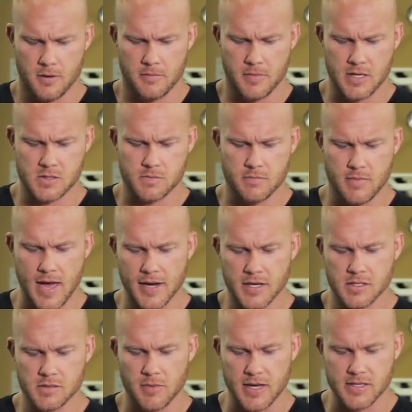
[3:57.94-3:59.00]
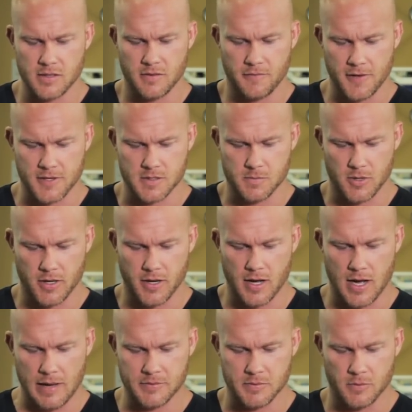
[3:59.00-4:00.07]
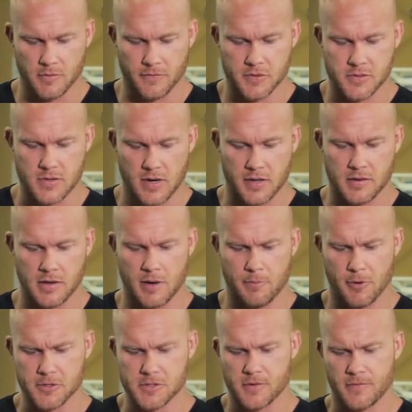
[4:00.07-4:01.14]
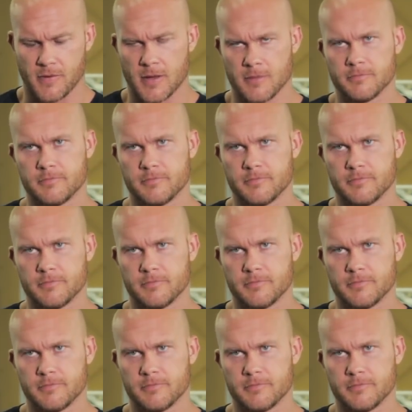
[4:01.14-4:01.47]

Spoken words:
Is maximizing flexibility optimal for strength and hypertrophy?